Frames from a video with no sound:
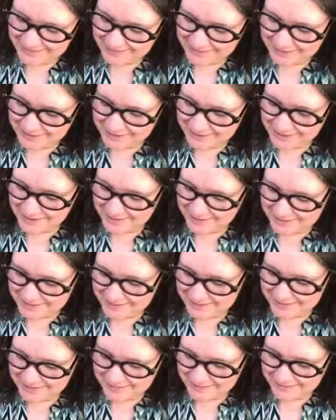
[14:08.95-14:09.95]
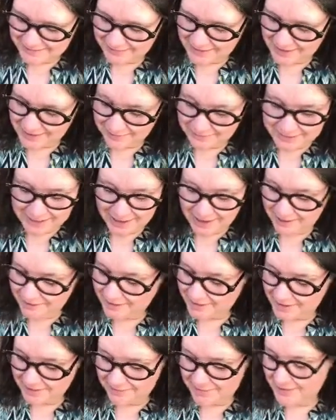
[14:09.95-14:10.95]
trails around town
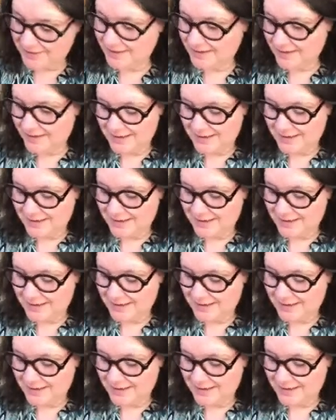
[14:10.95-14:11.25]
even